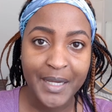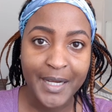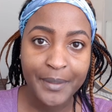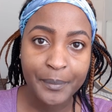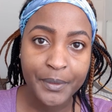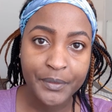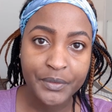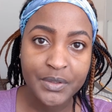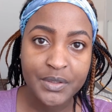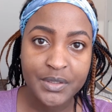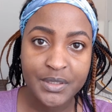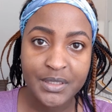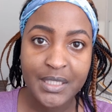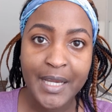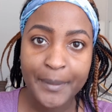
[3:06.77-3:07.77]
eyebrows,
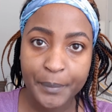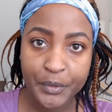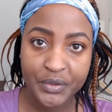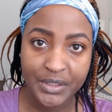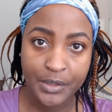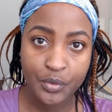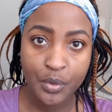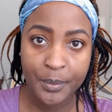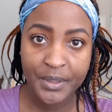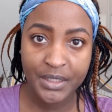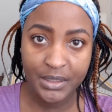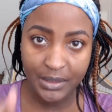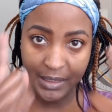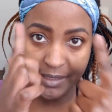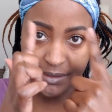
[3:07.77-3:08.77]
because eyebrows are normally
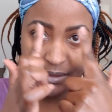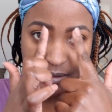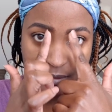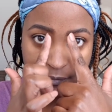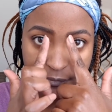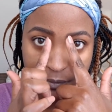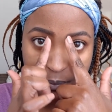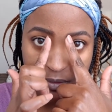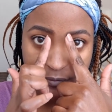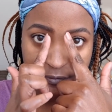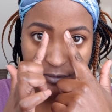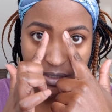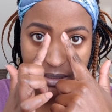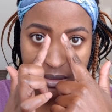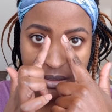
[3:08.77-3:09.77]
lighter from the
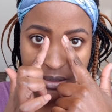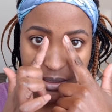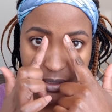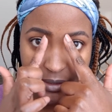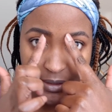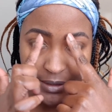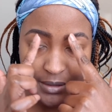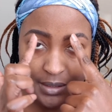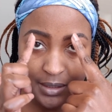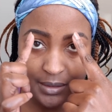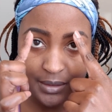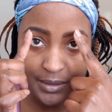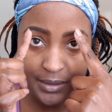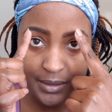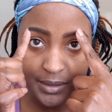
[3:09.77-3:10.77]
front and they
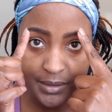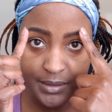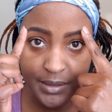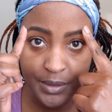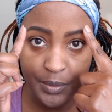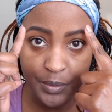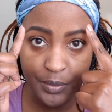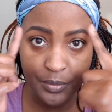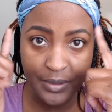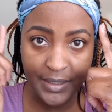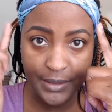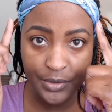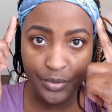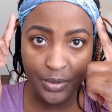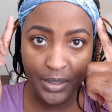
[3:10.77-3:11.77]
darken as they go right
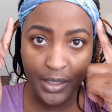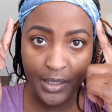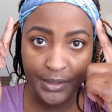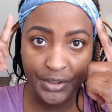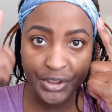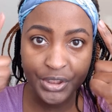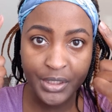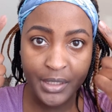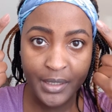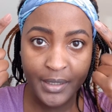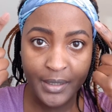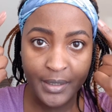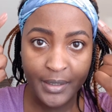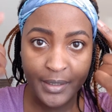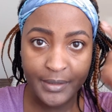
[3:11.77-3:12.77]
to the arch,
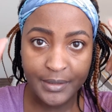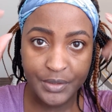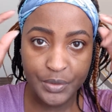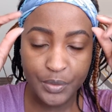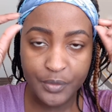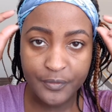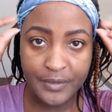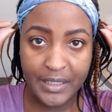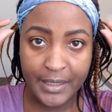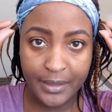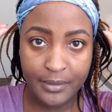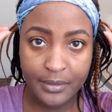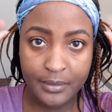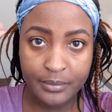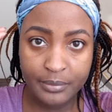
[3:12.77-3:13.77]
and they sort of
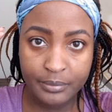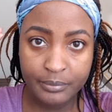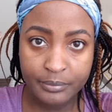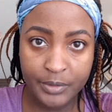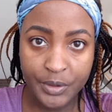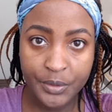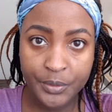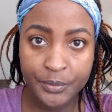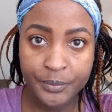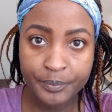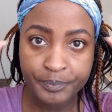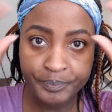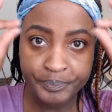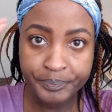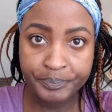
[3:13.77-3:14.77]
like, you know,
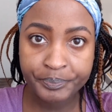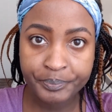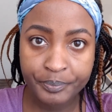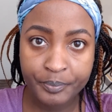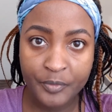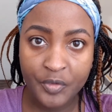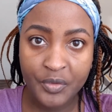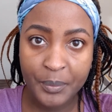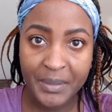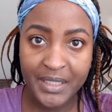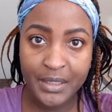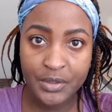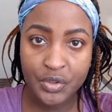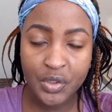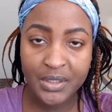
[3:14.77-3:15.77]
remain
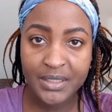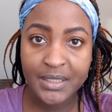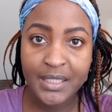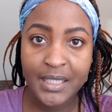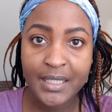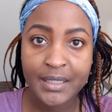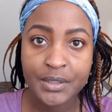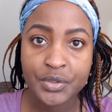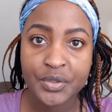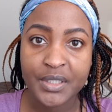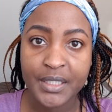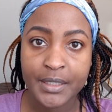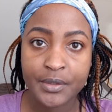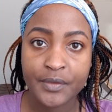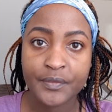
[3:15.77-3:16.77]
a solid color to the
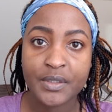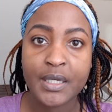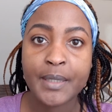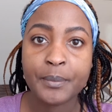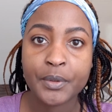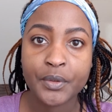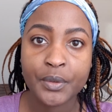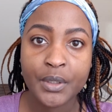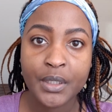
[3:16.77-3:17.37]
end of the eyebrow.